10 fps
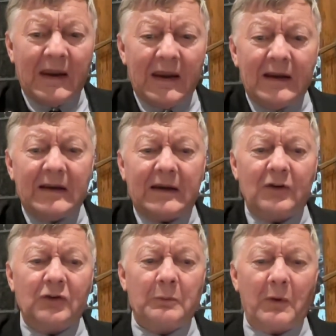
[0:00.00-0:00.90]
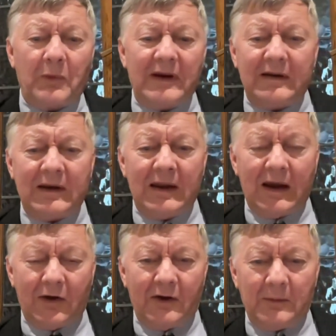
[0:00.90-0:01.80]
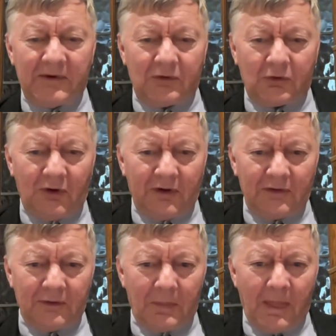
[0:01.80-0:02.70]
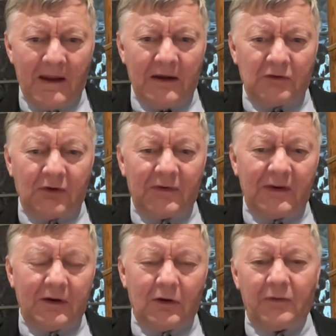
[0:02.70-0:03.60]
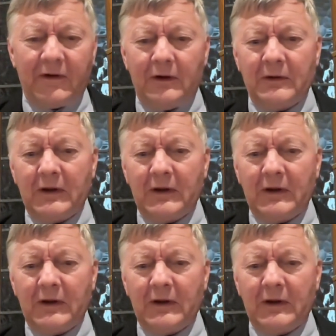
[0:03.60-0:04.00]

in the country by winning our enemies to Christ. Just think of how